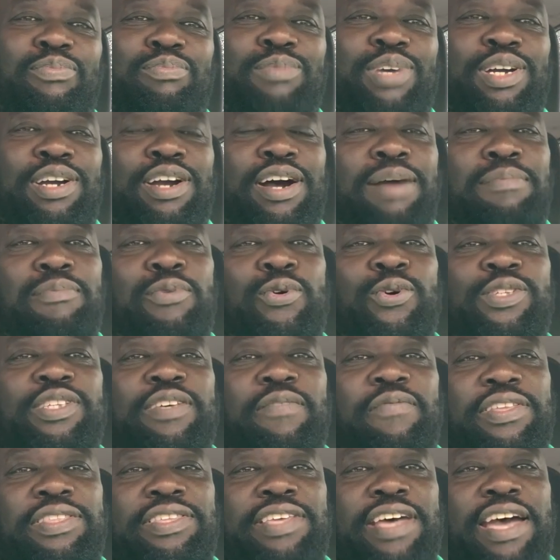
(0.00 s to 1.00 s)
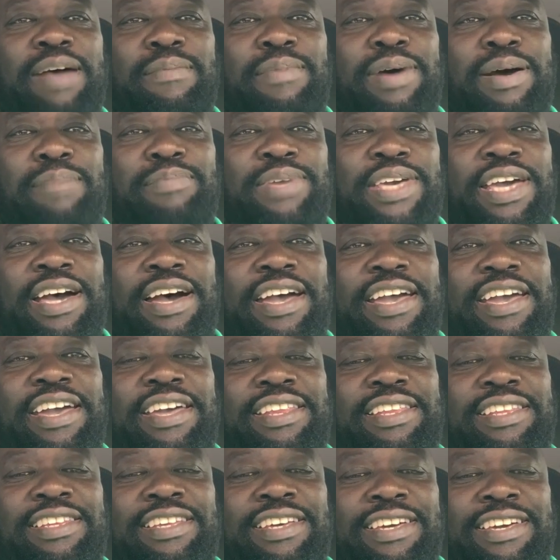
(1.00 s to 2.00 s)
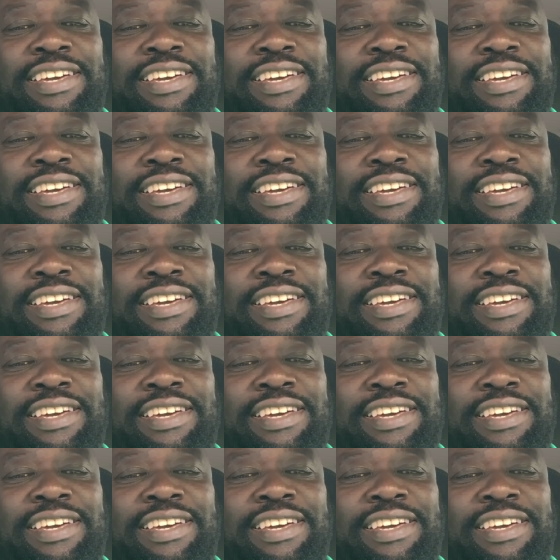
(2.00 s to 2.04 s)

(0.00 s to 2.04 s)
because most of the time I'm behind